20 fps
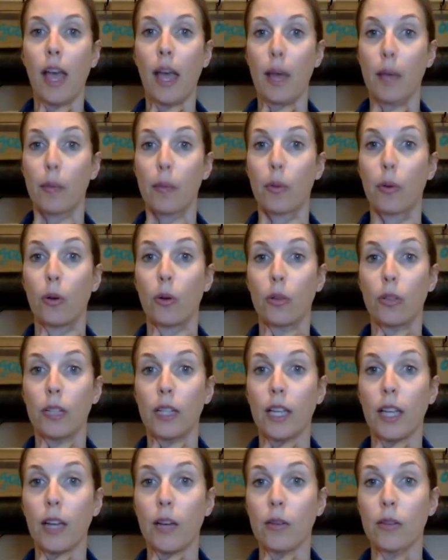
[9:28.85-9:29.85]
and
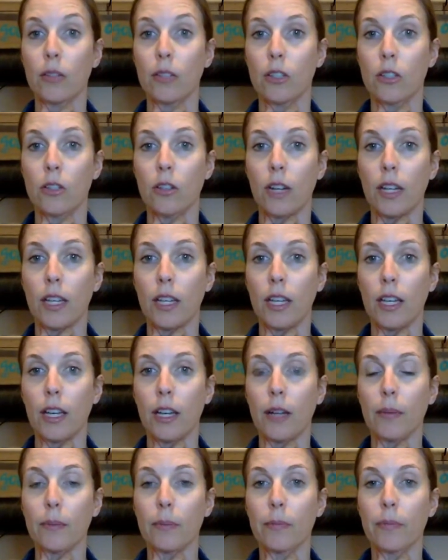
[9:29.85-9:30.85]
pulling out the trachea.
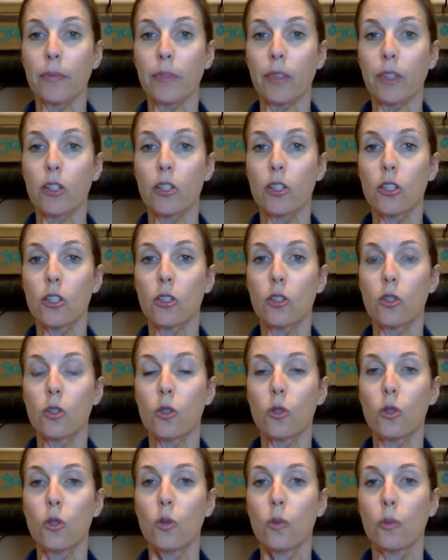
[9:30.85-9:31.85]
Just
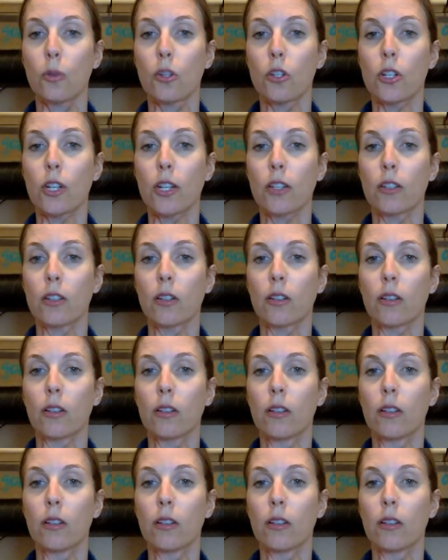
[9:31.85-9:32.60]
super gentle,